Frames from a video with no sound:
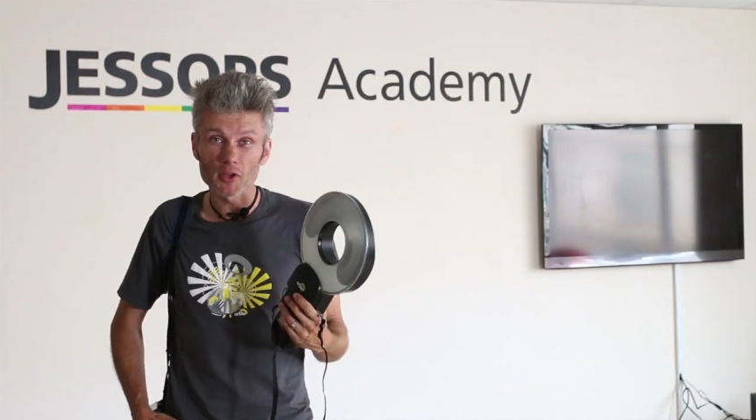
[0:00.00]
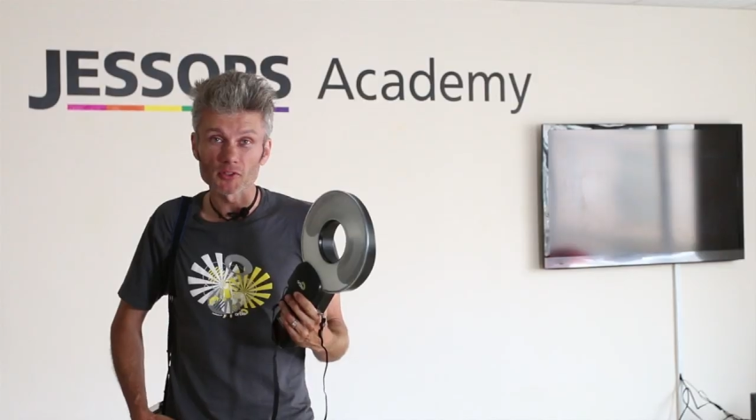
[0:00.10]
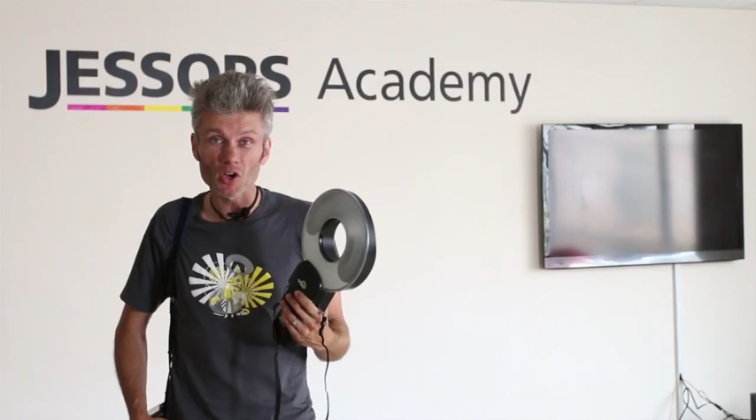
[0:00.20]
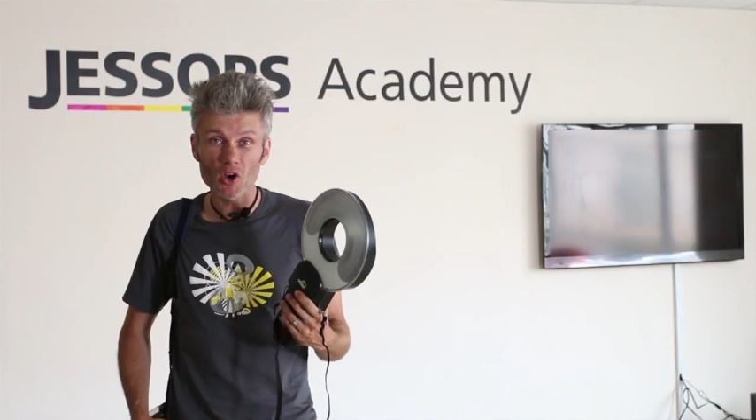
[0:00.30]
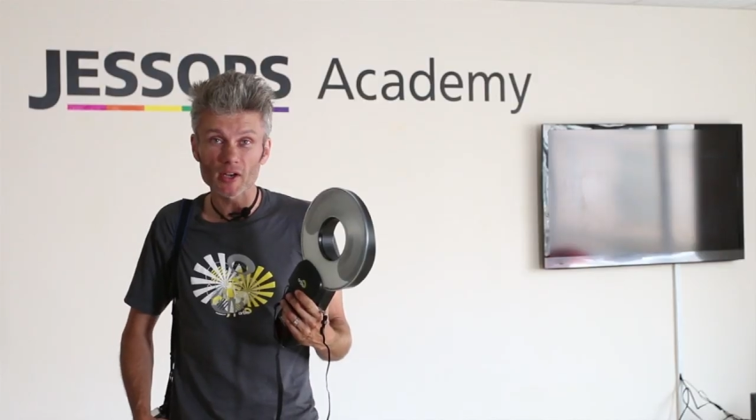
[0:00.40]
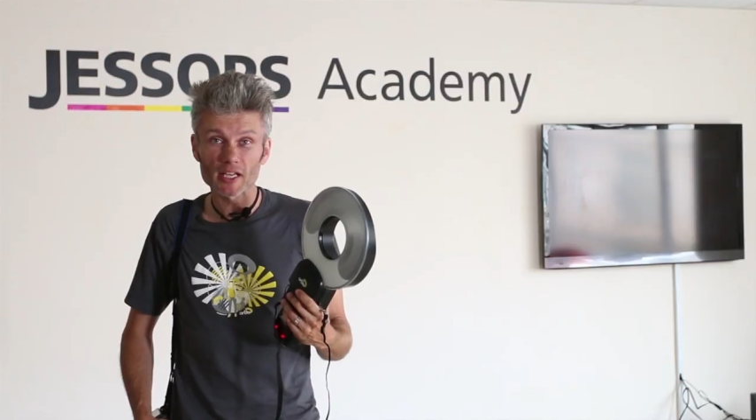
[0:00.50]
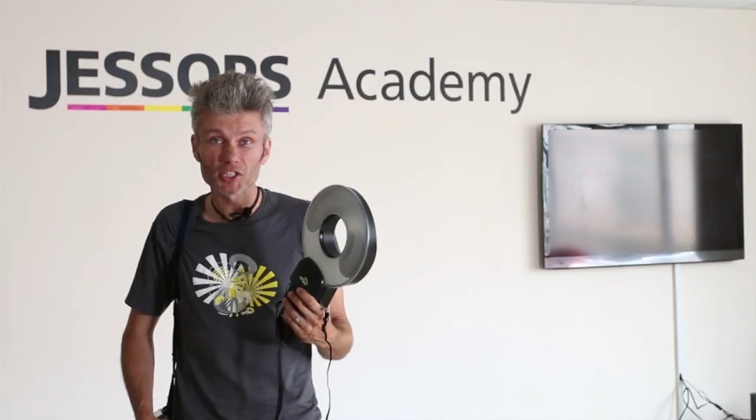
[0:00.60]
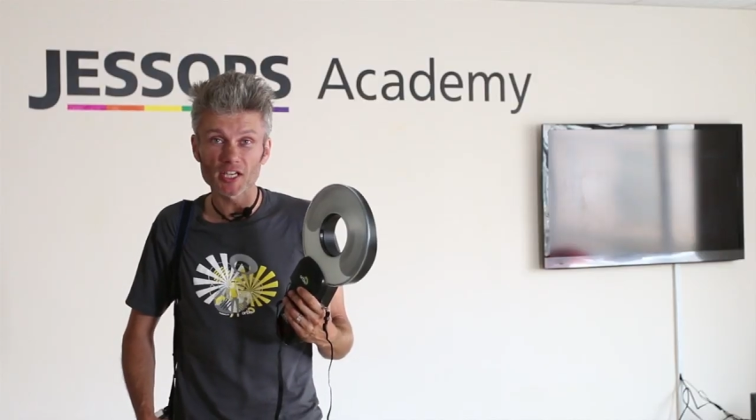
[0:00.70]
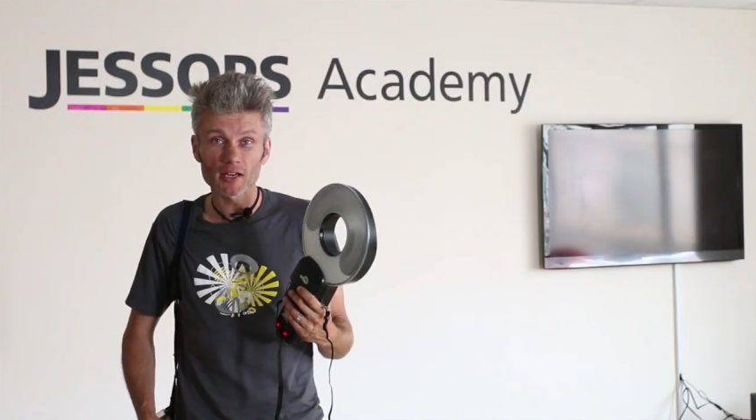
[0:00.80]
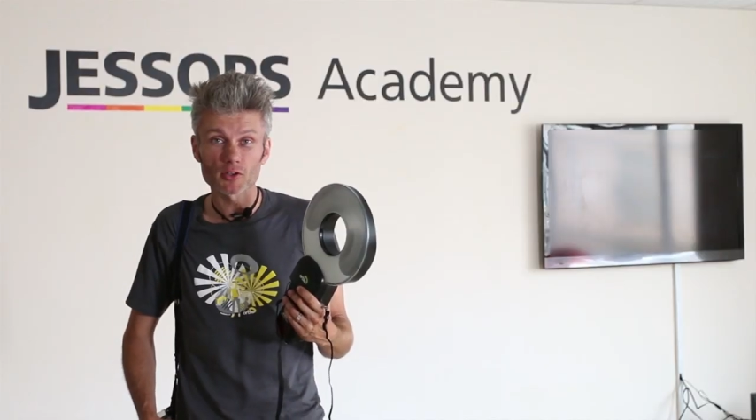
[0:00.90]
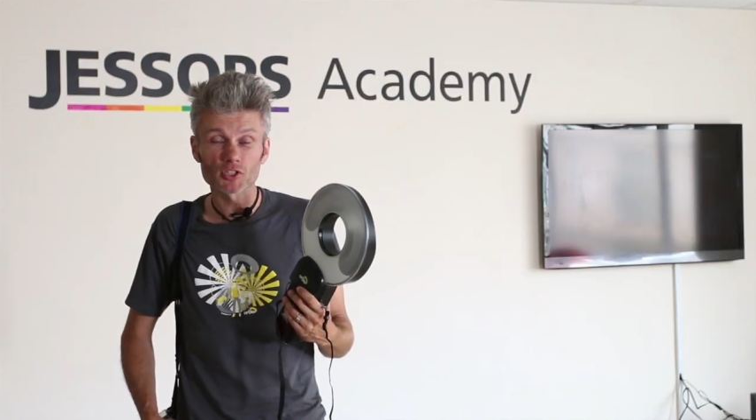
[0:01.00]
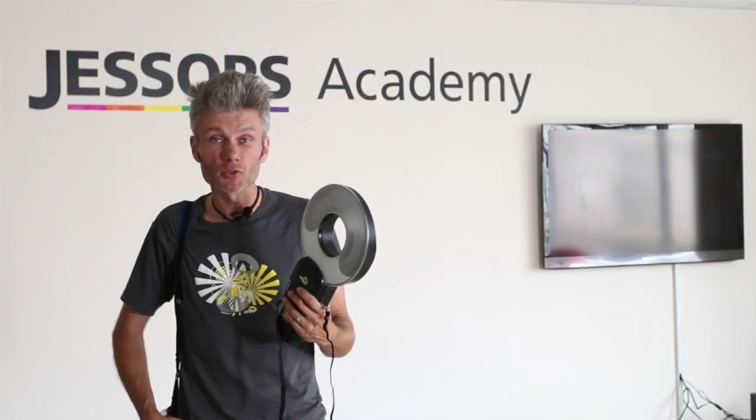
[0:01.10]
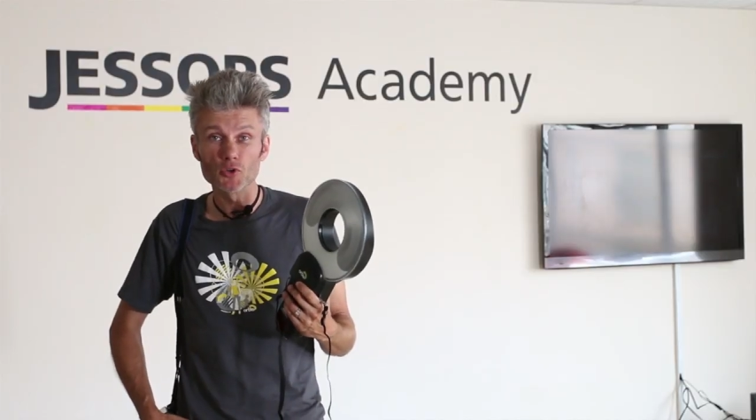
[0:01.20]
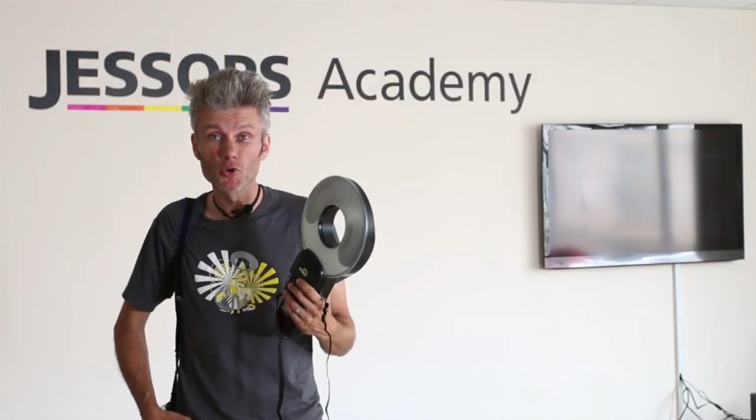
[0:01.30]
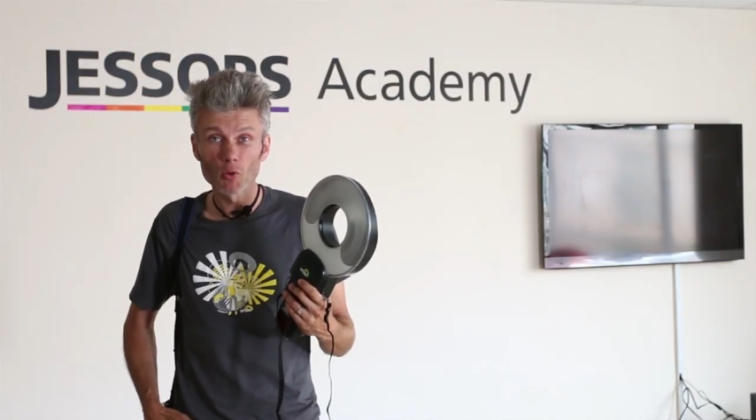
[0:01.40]
those hard edge shadows you
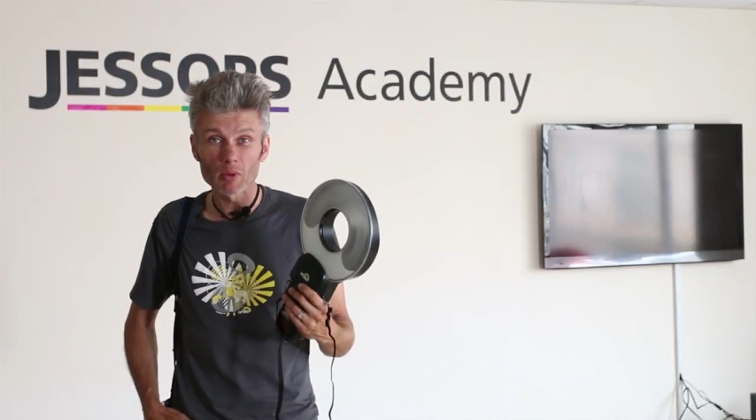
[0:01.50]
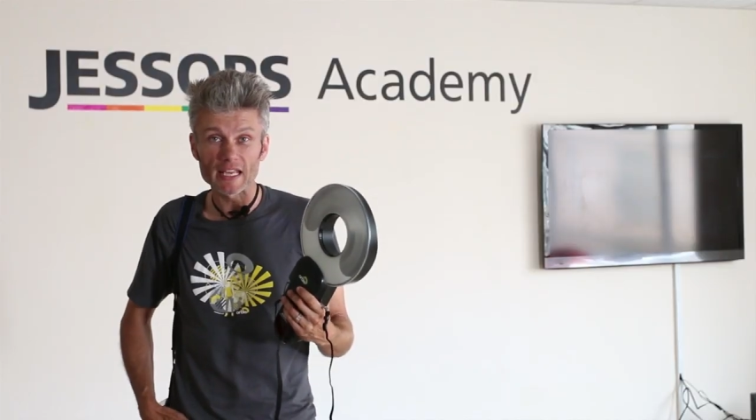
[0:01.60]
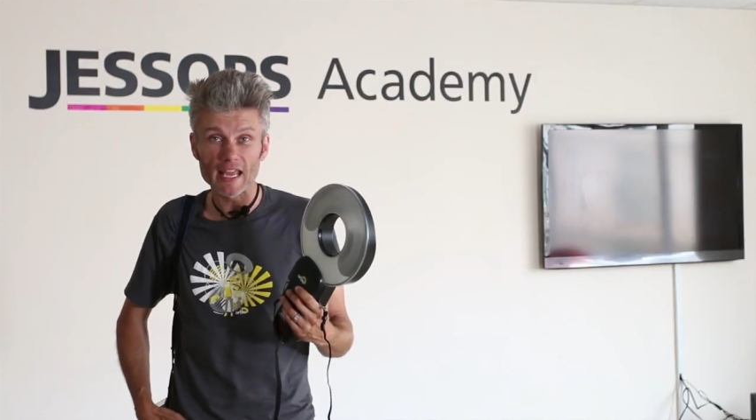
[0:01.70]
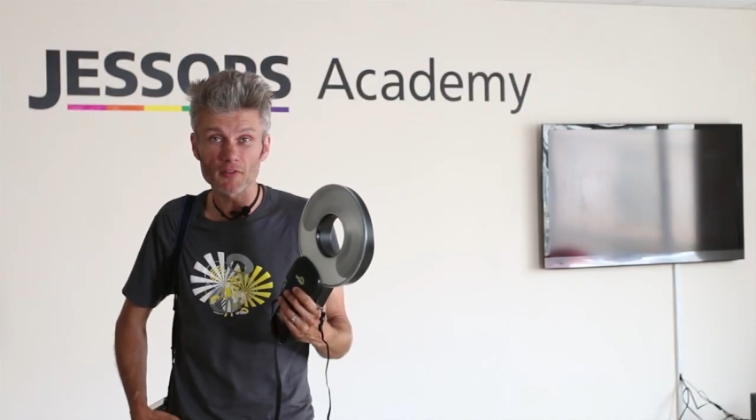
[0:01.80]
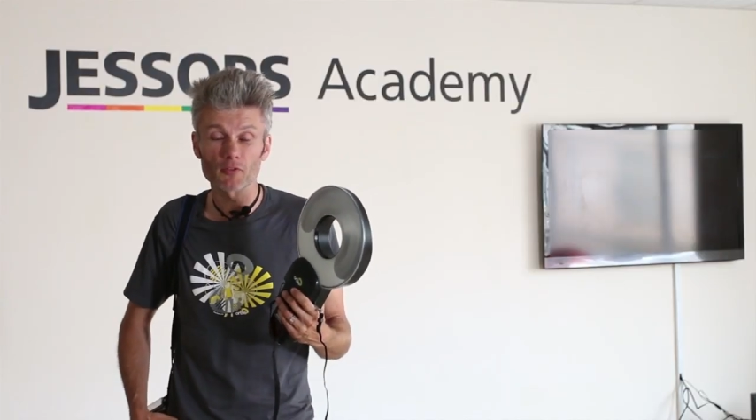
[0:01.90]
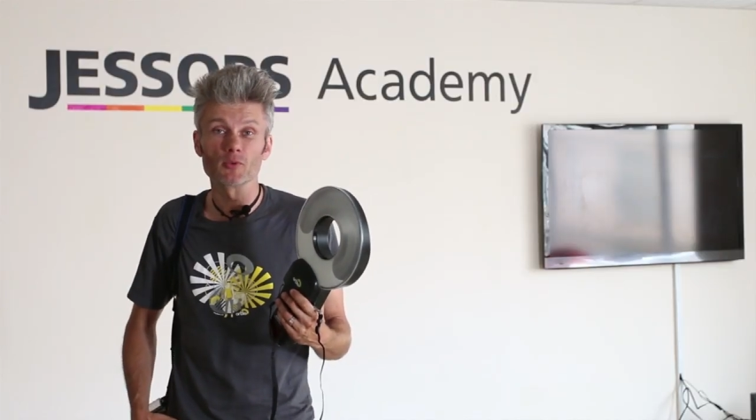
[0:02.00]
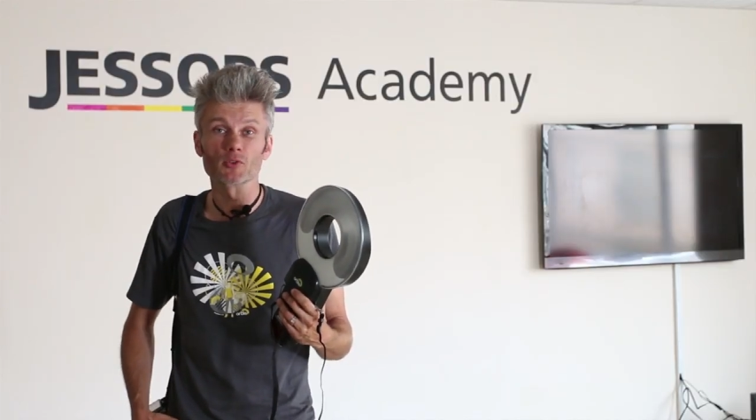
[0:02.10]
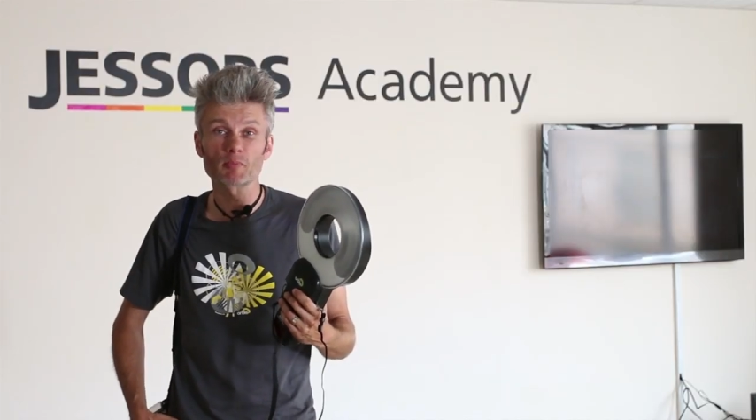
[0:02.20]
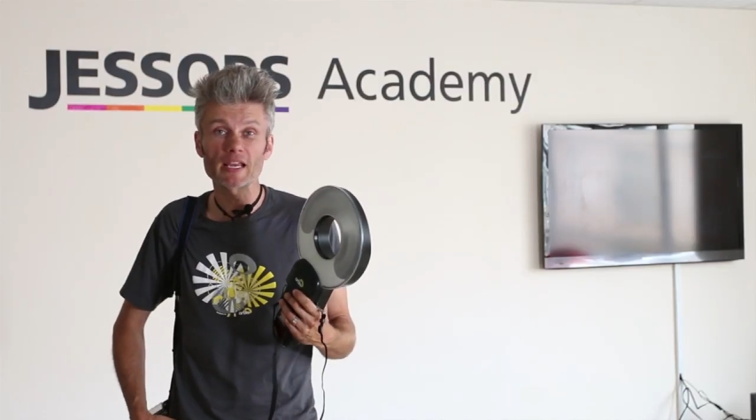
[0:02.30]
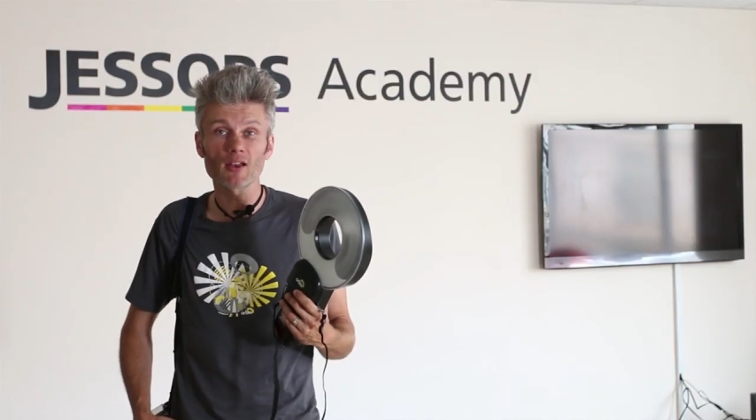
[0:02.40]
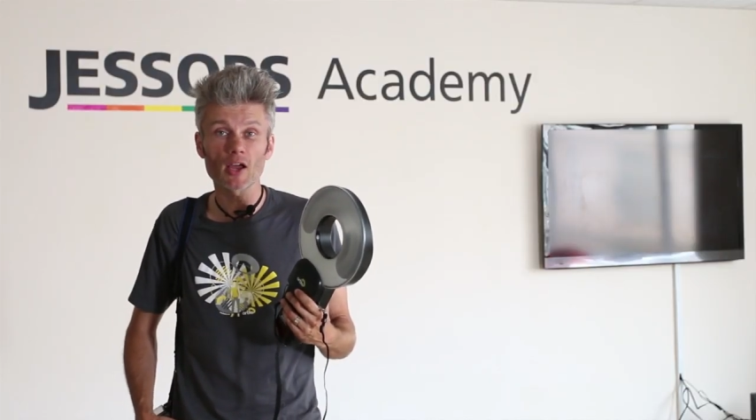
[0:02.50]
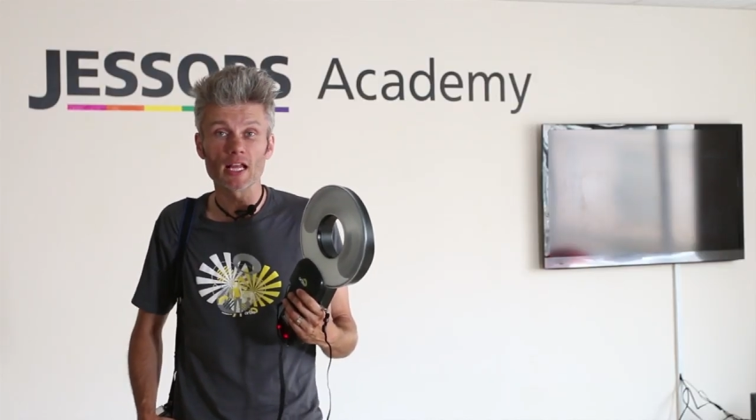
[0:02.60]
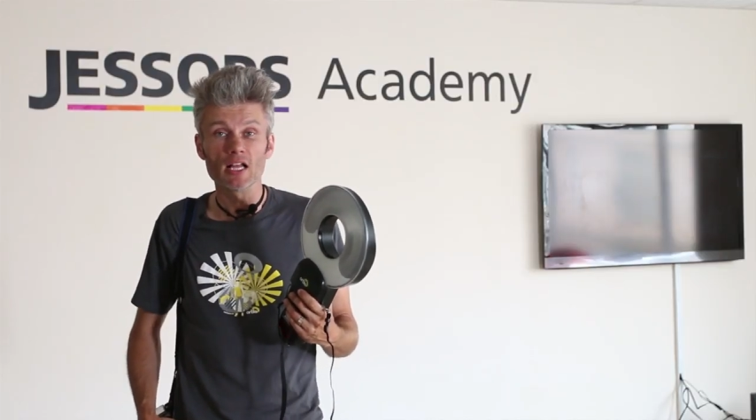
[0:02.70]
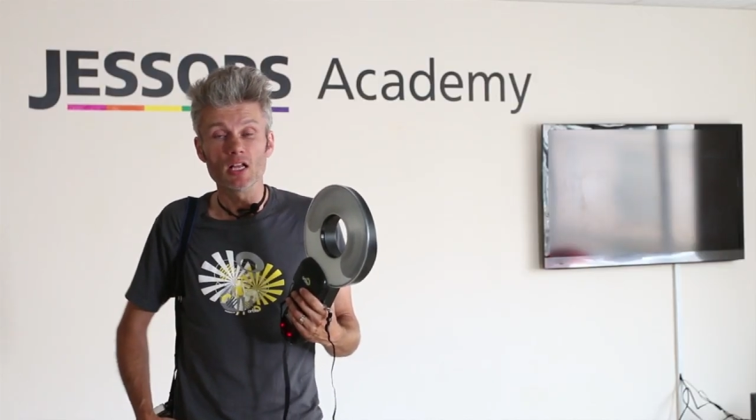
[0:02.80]
normally get from your speed light.